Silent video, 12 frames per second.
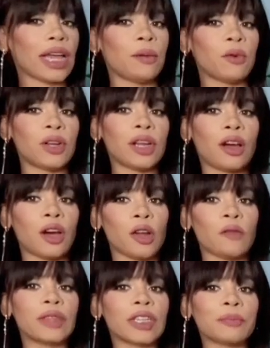I'm gonna cut
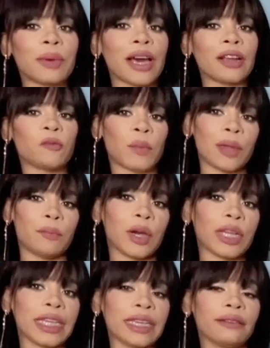off this part of my
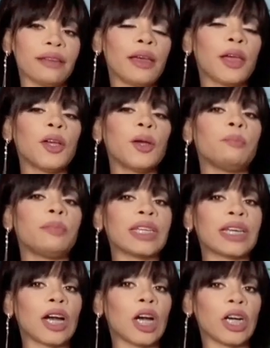body
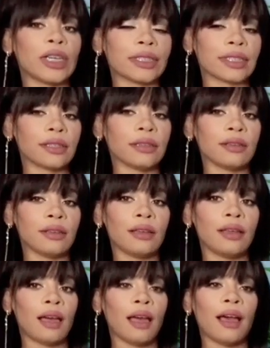because
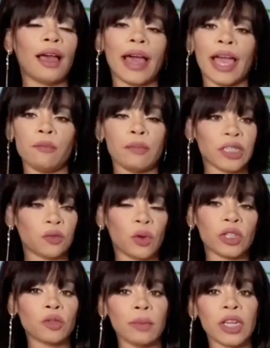I missed
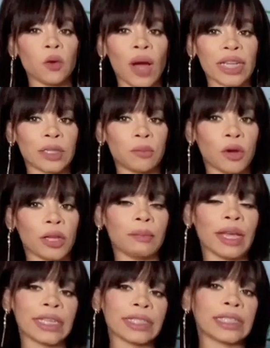one too many wax
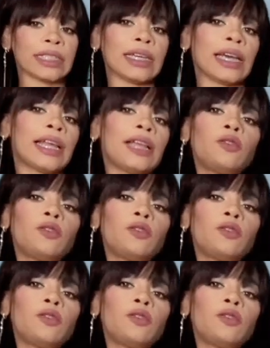appointments and